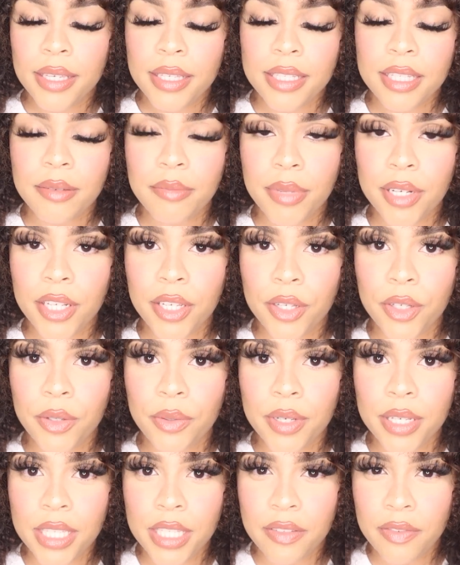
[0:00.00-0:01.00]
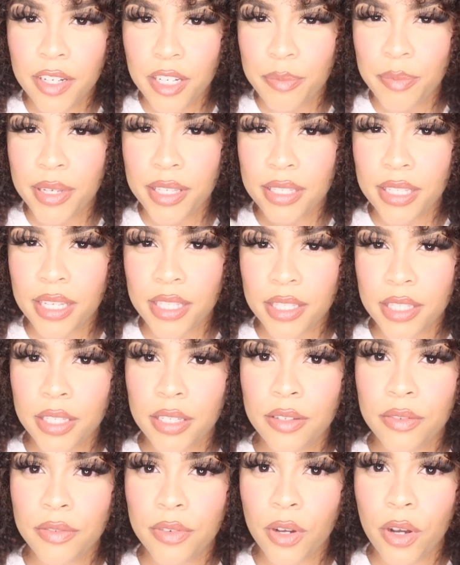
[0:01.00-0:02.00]
somebody who is very
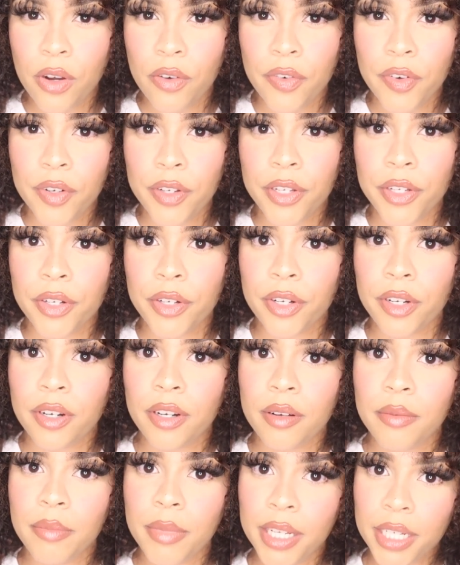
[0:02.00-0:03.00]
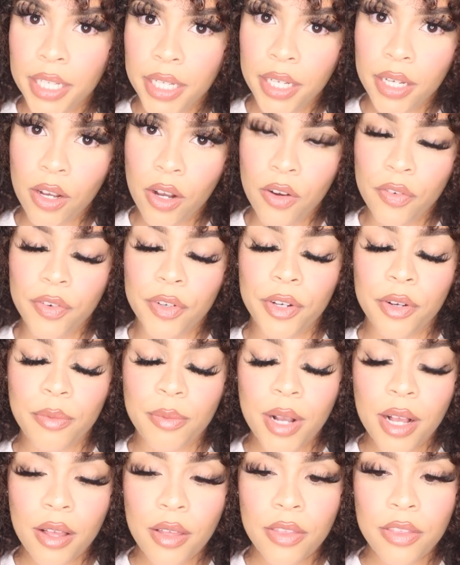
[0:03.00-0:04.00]
possessive over your money, over your
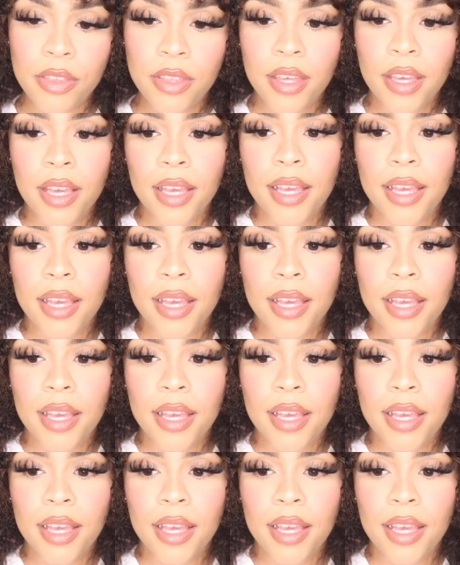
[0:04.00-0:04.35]
wealth.